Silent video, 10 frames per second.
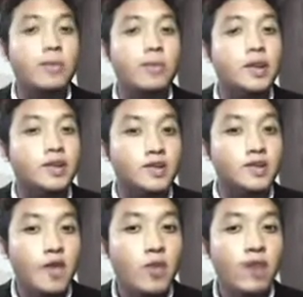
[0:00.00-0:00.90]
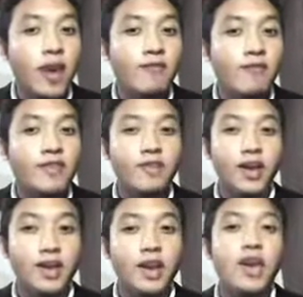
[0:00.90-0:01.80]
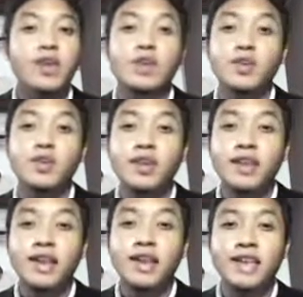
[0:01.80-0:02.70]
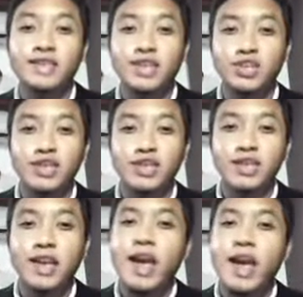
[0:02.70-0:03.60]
because they were having fun during the class session,